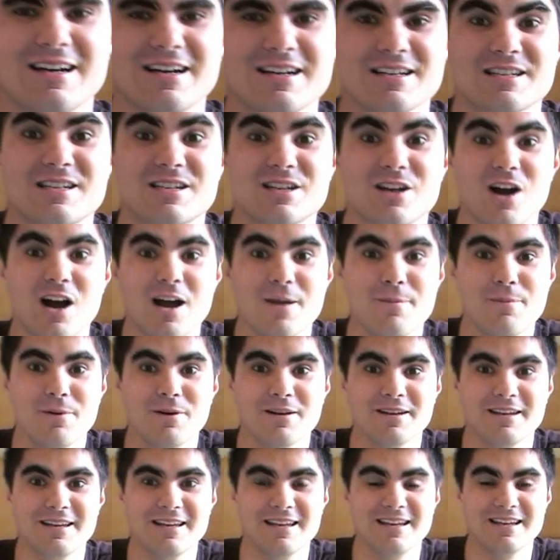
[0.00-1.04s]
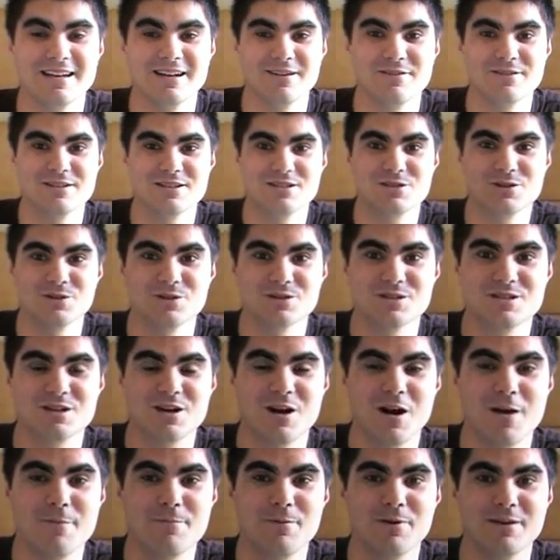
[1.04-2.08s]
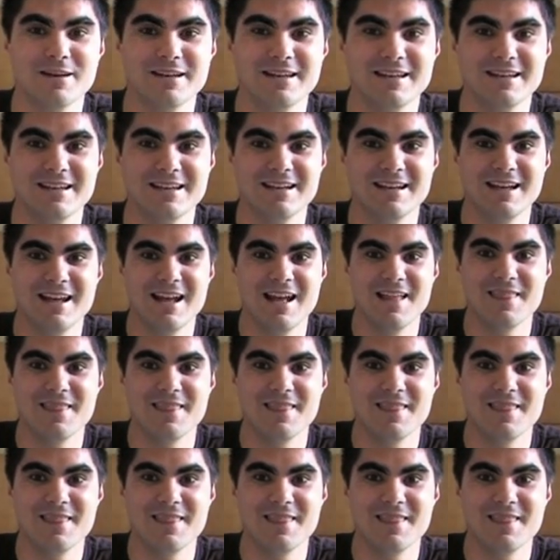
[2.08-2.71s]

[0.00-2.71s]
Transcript: Skype on here. I've installed Skype on here.